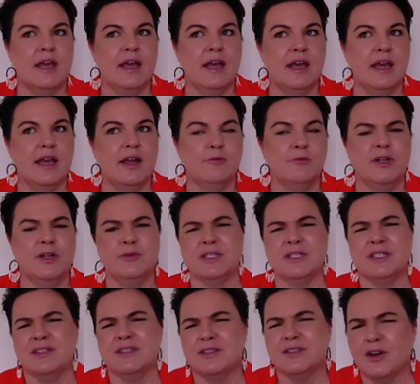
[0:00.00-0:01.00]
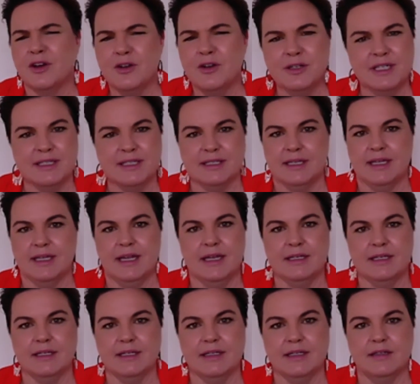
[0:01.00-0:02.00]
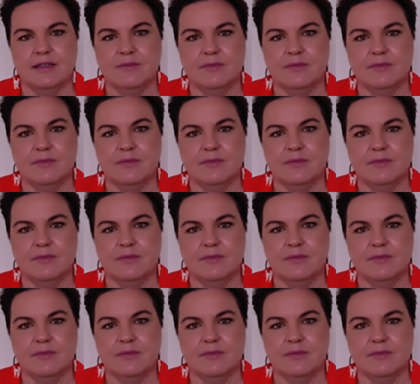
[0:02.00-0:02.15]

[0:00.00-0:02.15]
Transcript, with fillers: And we were so disconnected